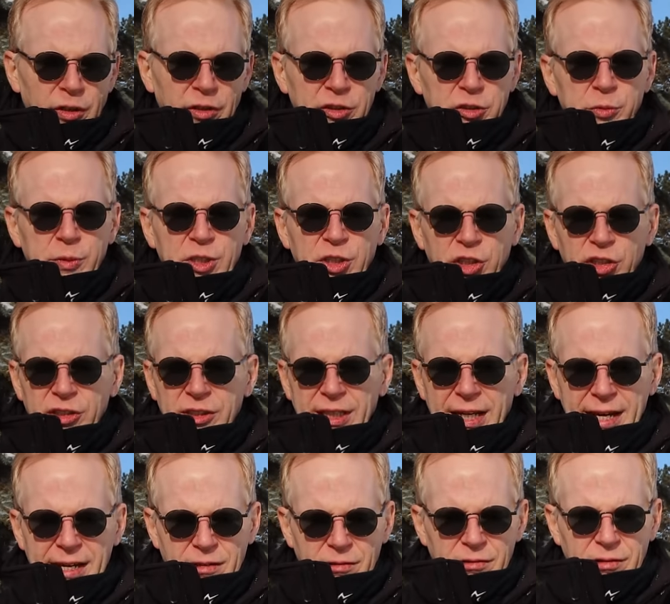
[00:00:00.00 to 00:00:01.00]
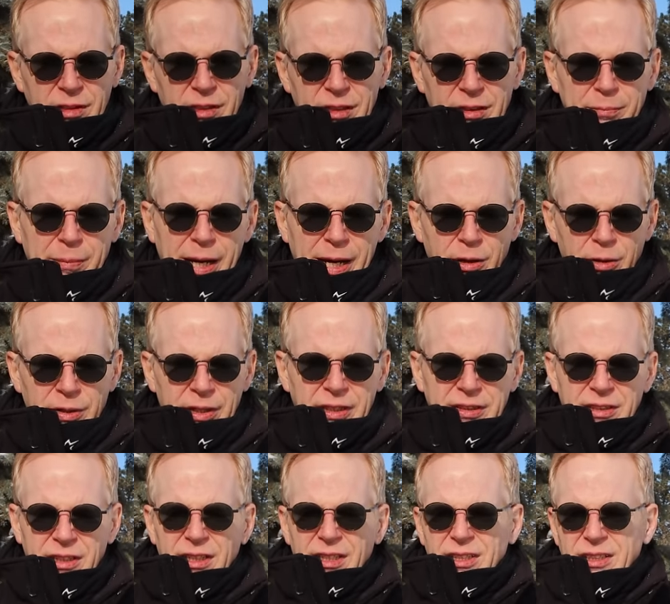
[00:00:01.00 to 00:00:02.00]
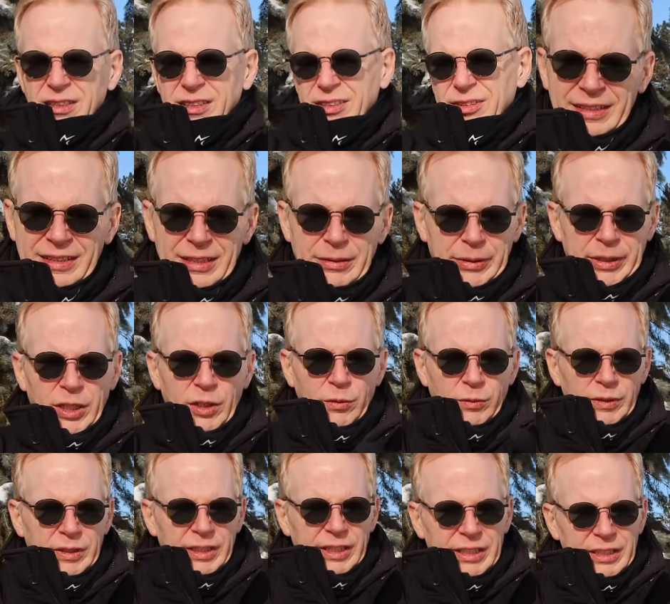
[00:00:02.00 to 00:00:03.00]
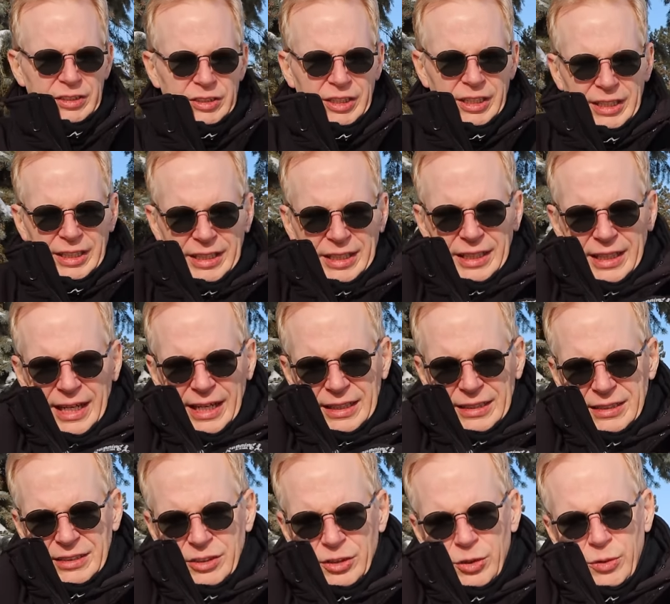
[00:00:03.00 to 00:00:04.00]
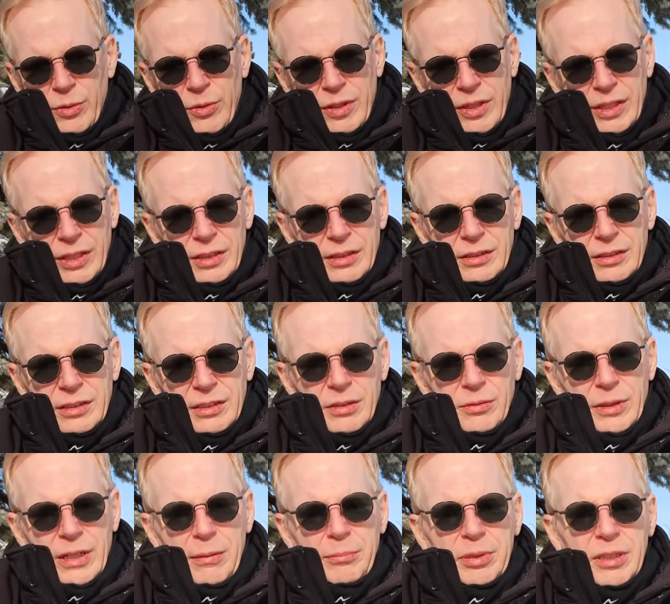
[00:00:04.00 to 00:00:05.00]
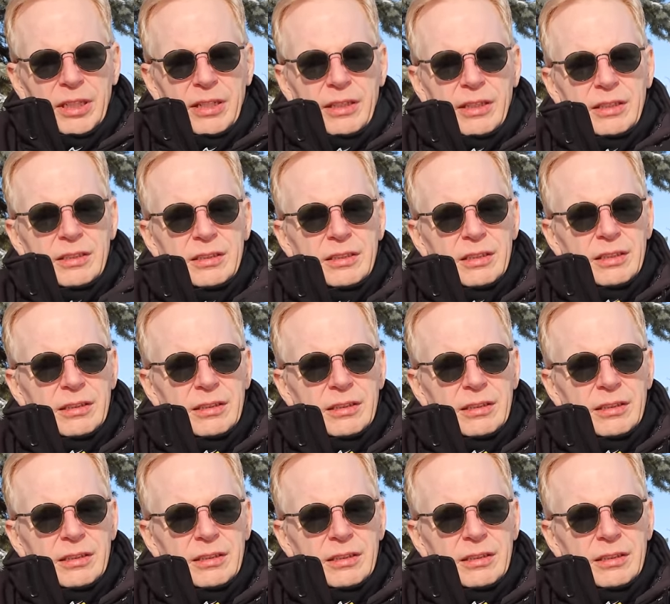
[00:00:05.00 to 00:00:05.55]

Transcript: all the switches down, power this on. There we go. And it's gonna connect to this when I plug this